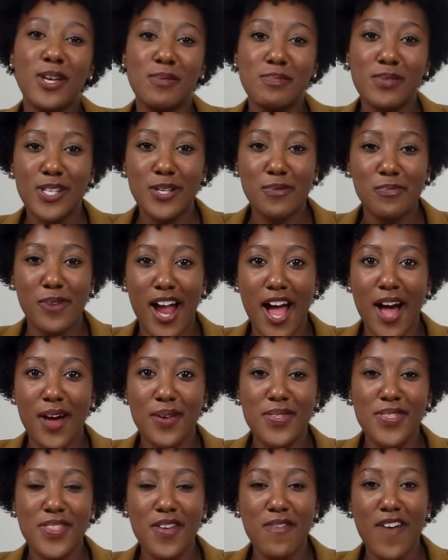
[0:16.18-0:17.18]
Kimberly
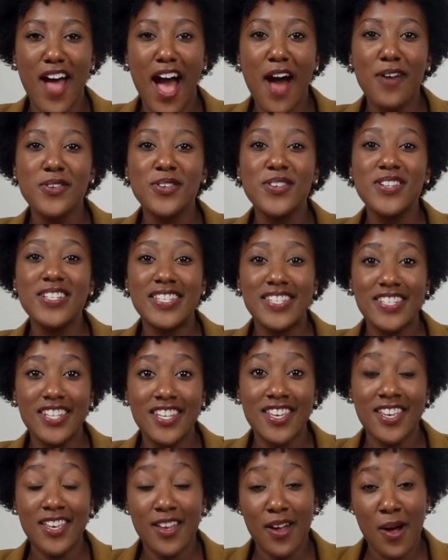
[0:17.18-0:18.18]
Brown, the founder and
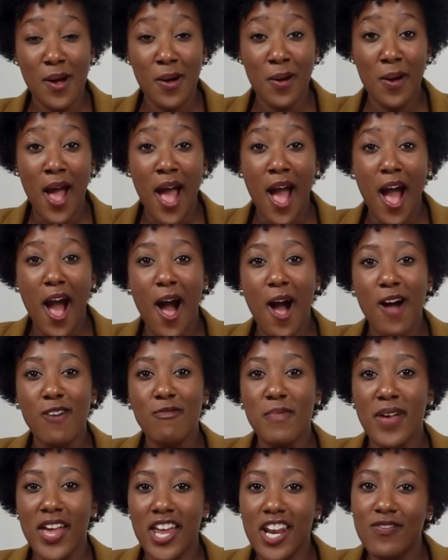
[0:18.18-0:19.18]
CEO of
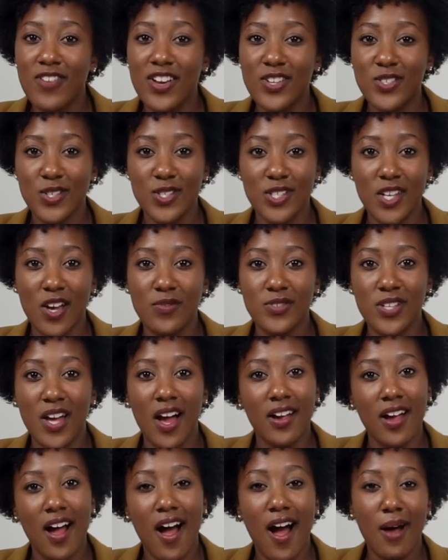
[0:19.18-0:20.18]

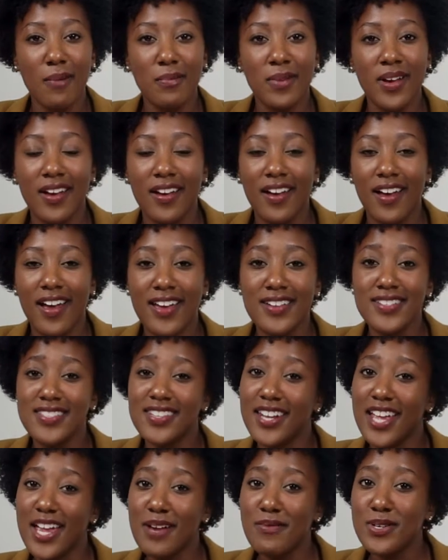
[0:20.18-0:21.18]
ManifestYourself.com, and
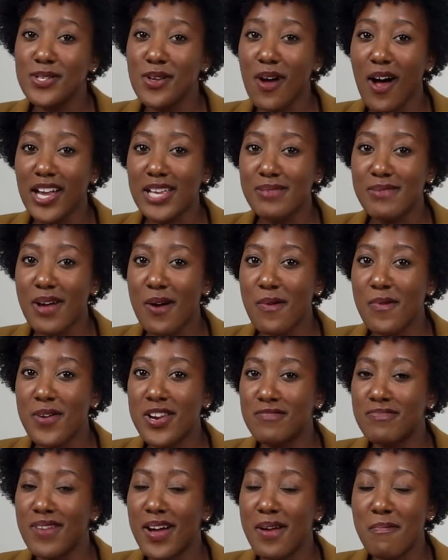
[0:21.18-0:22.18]
today we're talking about
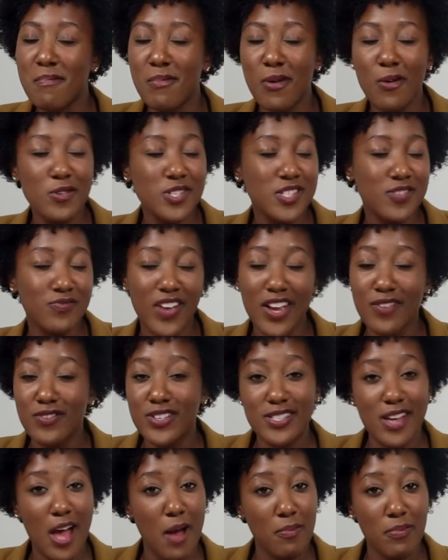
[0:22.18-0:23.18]
one of my most
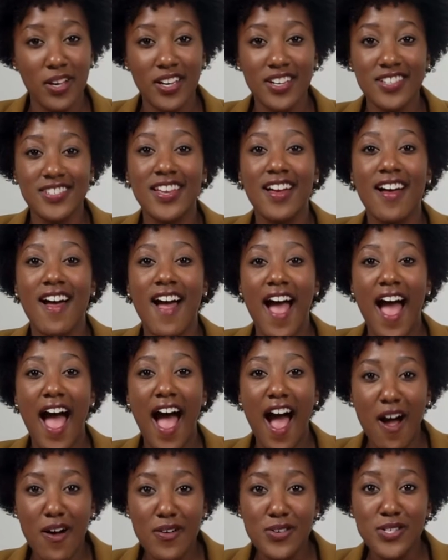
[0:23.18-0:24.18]
favorite topics,
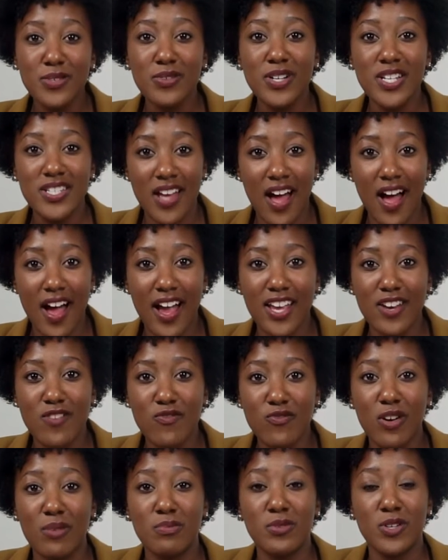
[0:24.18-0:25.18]
how to
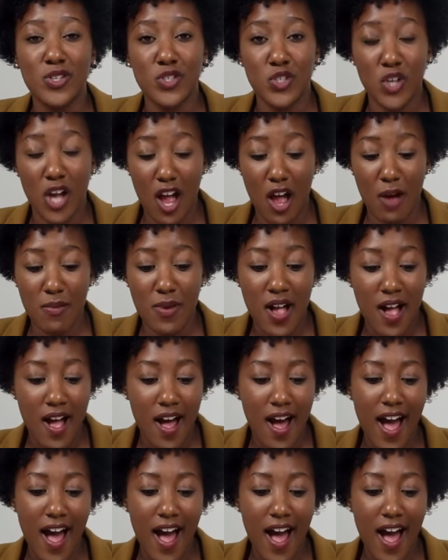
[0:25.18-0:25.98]
resign from your job.